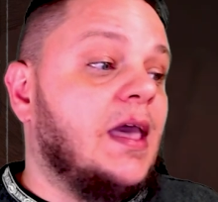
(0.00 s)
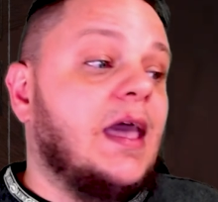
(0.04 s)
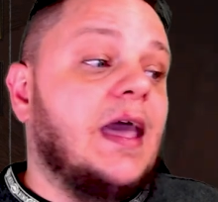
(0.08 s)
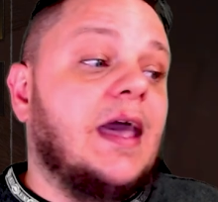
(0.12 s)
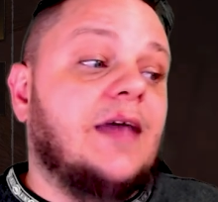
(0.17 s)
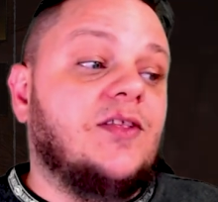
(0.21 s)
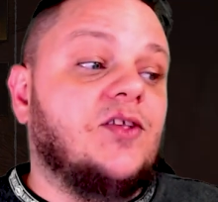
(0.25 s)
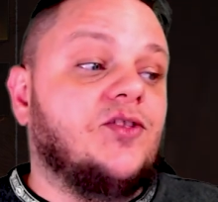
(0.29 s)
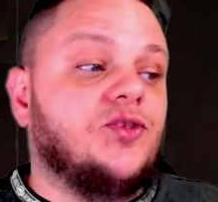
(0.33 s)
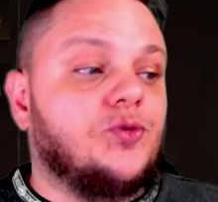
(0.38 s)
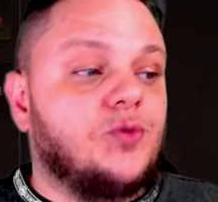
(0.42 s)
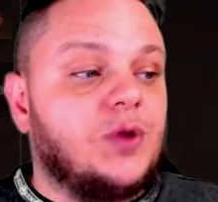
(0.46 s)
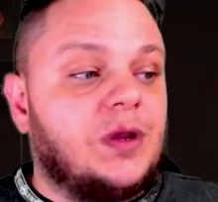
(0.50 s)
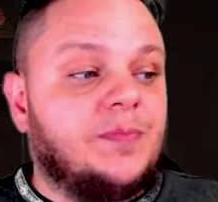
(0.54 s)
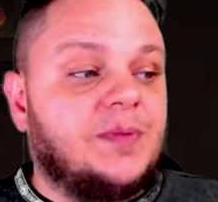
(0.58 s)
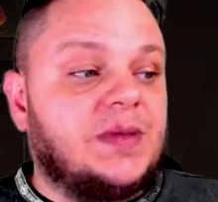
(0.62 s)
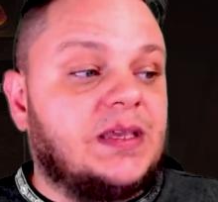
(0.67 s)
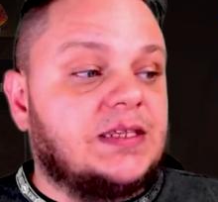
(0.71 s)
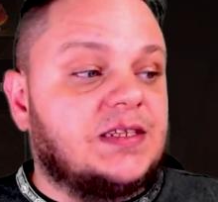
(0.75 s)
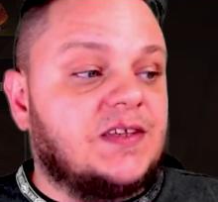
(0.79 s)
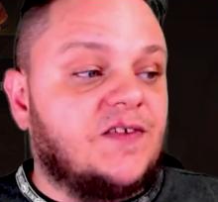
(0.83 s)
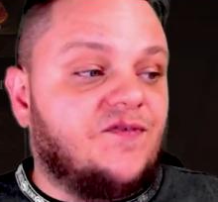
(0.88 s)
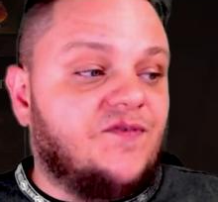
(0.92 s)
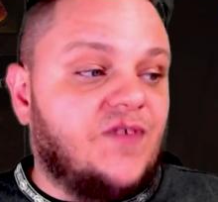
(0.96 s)
And the
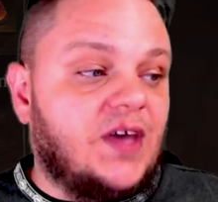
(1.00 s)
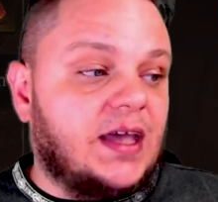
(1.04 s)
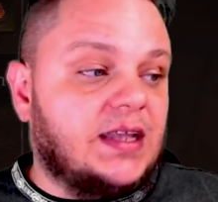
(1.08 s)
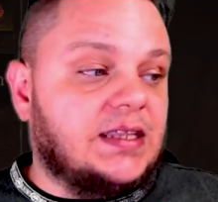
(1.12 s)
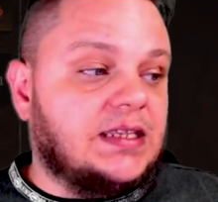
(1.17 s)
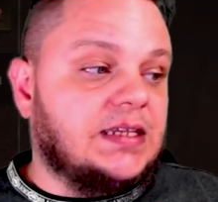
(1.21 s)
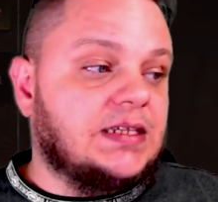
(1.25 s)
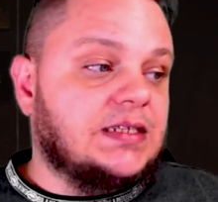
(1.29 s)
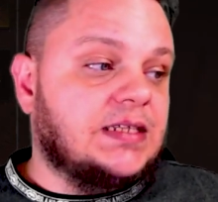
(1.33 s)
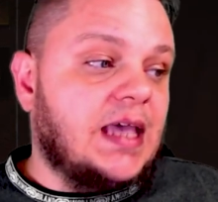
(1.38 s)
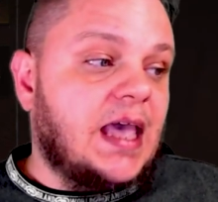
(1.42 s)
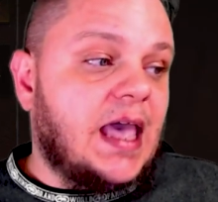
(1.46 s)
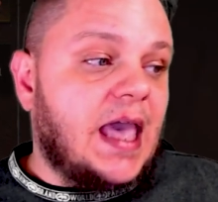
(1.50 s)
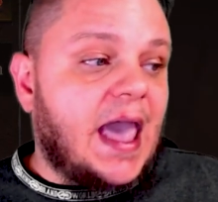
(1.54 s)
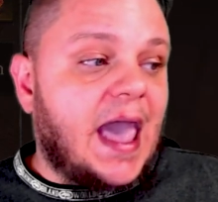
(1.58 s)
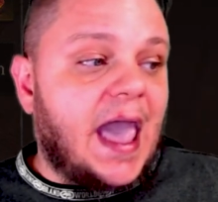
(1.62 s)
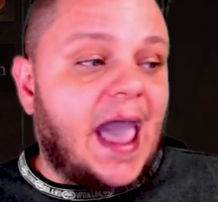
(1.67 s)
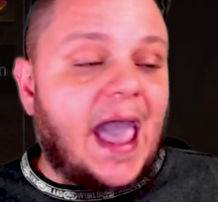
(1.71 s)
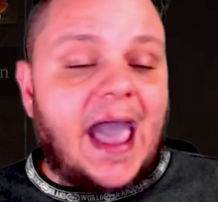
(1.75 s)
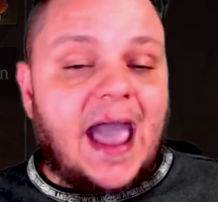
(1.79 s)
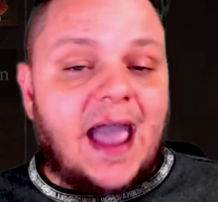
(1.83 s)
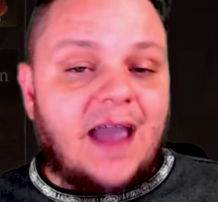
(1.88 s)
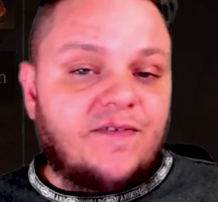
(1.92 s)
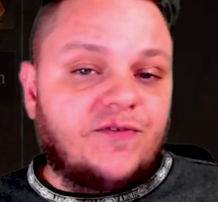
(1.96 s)
3-piece effect is,
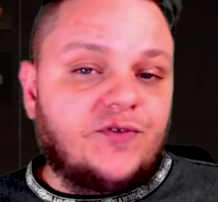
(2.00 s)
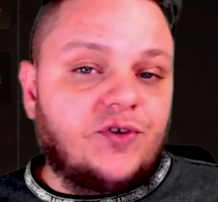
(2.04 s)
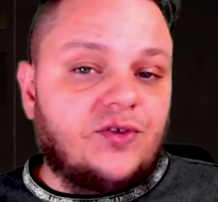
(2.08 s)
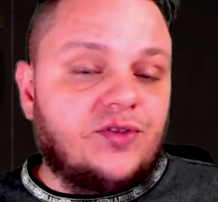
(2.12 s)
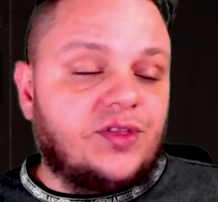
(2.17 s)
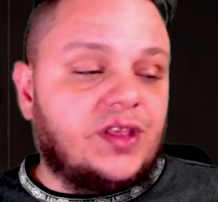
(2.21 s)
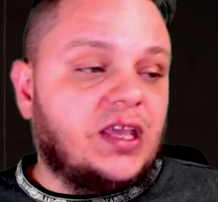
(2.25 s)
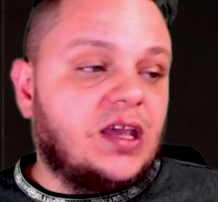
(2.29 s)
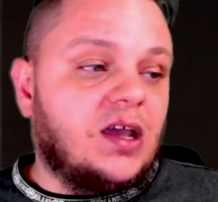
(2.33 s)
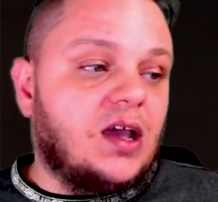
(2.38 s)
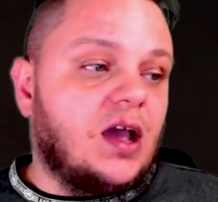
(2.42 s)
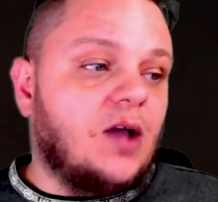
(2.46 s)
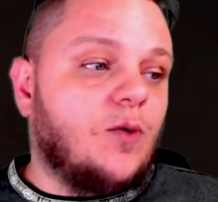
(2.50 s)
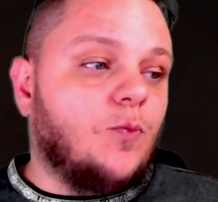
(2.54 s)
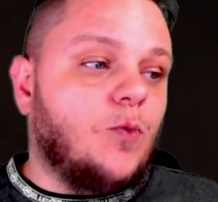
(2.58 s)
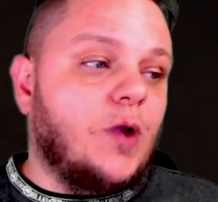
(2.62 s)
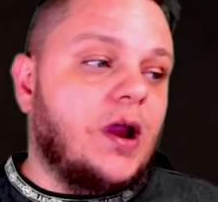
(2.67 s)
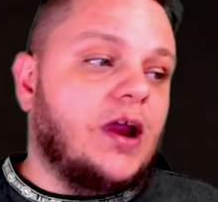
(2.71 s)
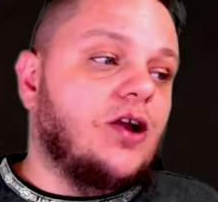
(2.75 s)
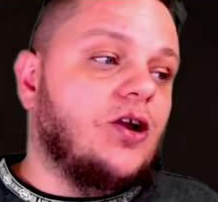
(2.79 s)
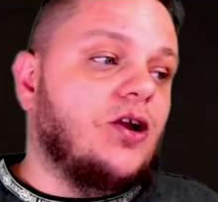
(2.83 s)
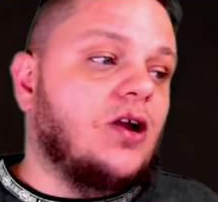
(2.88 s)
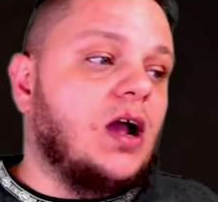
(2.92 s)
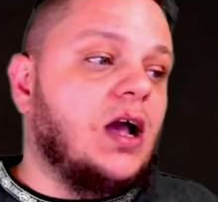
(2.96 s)
after the
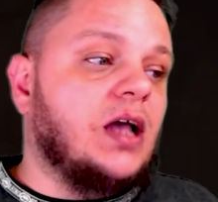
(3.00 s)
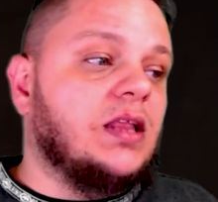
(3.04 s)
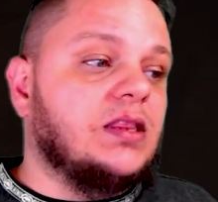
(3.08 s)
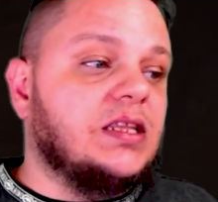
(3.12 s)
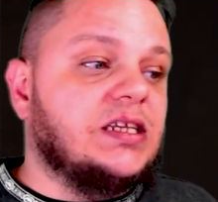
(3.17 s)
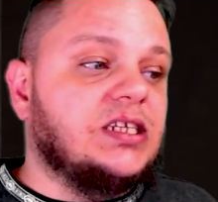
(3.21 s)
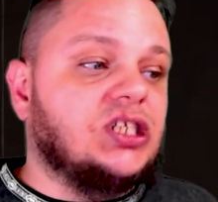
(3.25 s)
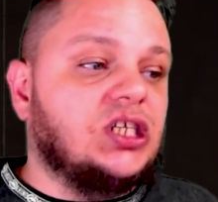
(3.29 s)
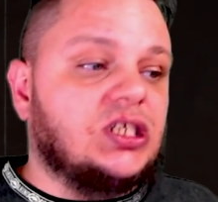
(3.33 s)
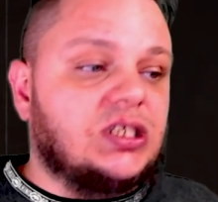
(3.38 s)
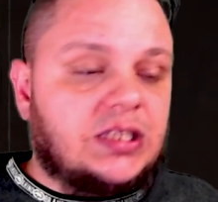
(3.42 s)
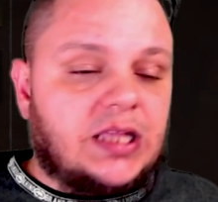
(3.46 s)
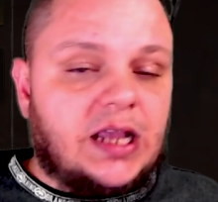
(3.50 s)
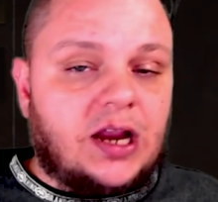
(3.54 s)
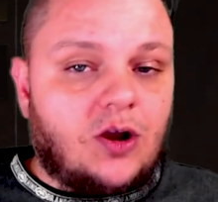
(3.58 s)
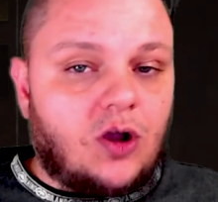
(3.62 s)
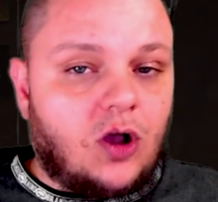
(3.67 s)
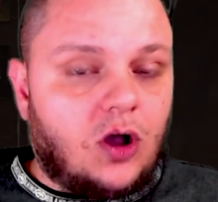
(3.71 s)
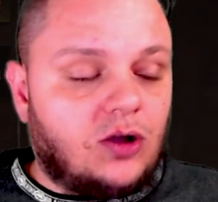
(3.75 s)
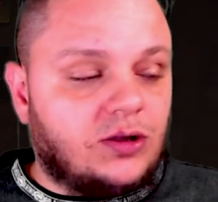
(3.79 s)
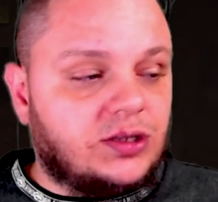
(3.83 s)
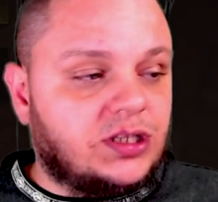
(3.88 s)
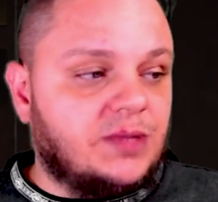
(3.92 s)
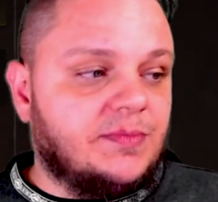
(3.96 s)
wearer unleashes their
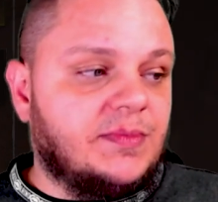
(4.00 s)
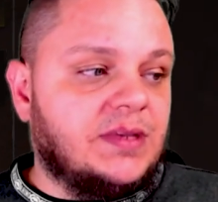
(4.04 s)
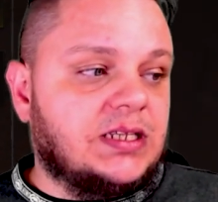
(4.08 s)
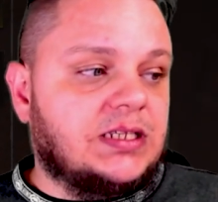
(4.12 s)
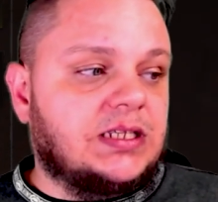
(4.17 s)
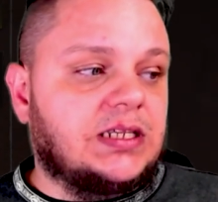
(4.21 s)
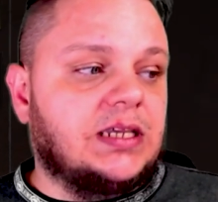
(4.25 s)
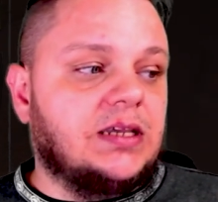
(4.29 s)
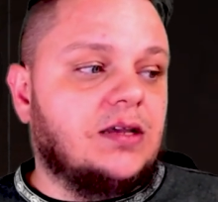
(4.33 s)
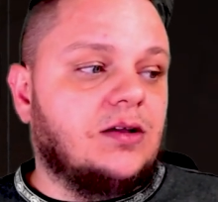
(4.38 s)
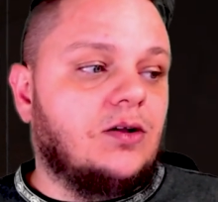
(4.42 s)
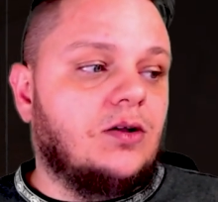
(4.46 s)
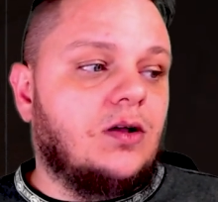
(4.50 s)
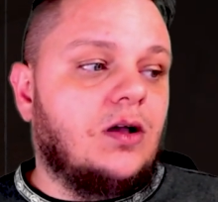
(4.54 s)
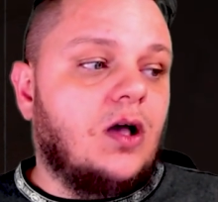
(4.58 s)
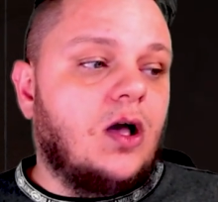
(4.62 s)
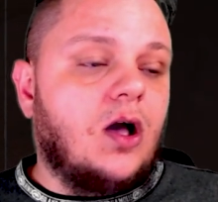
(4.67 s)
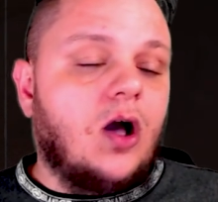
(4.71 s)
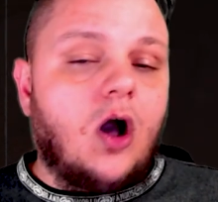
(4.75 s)
ultimate skill,